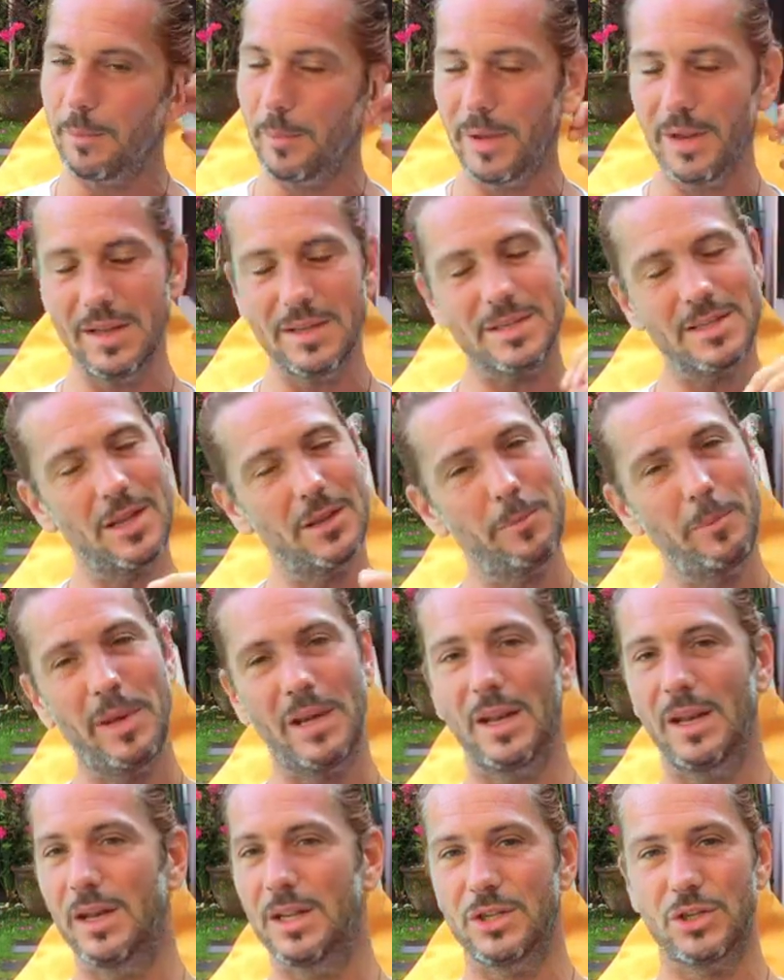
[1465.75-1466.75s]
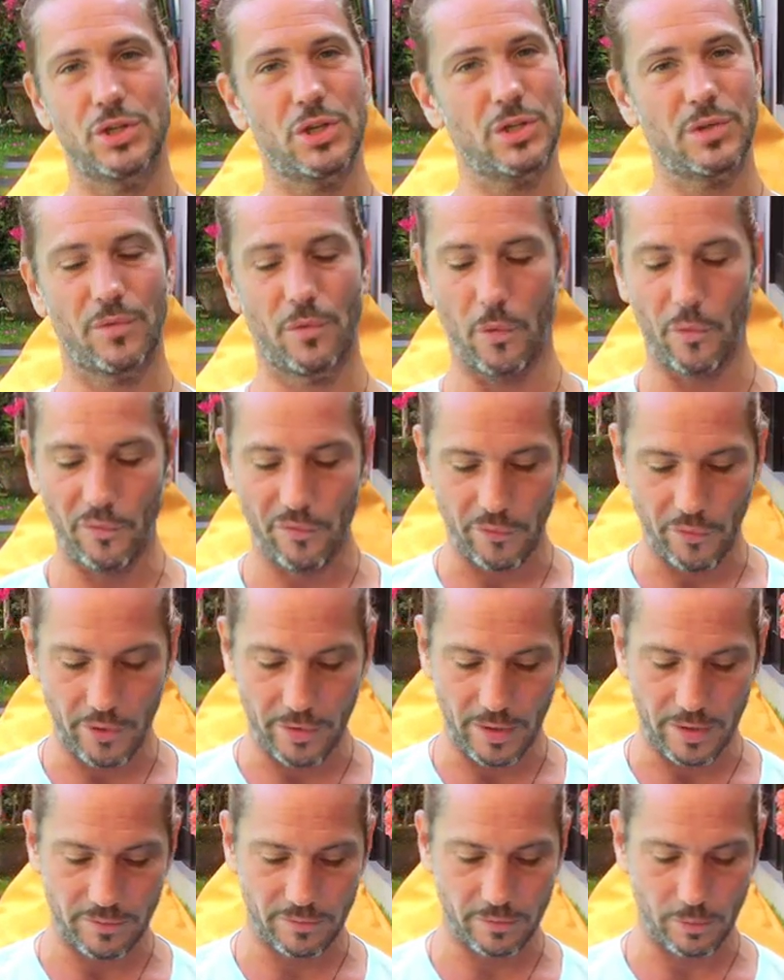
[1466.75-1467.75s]
but it's not big deal, it's just for
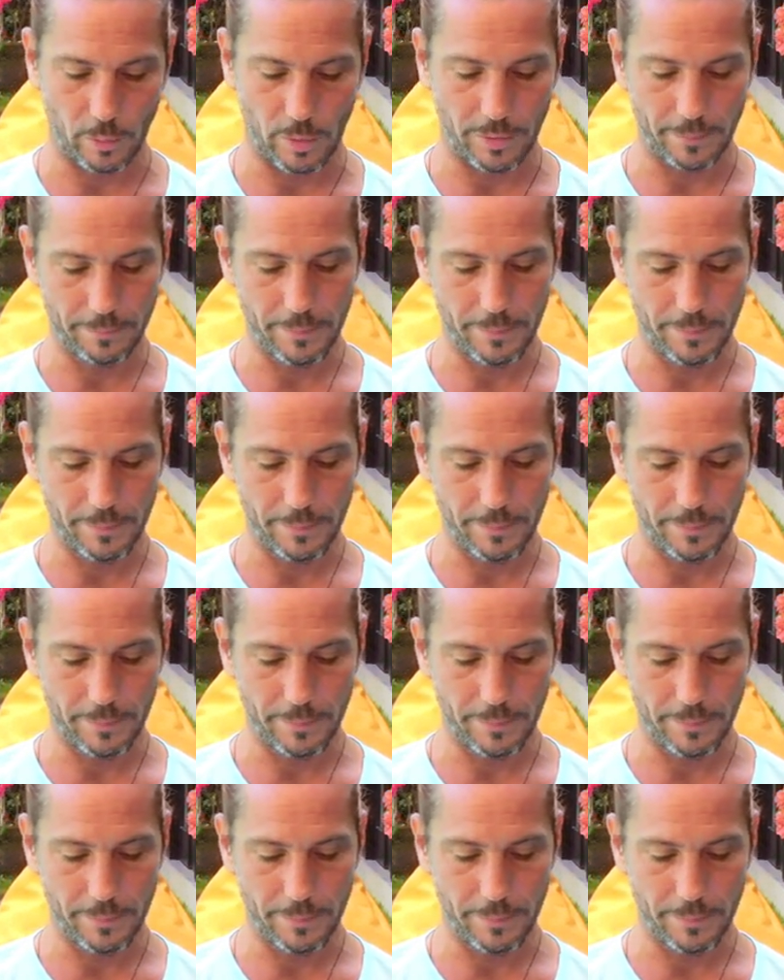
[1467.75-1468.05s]
fun and so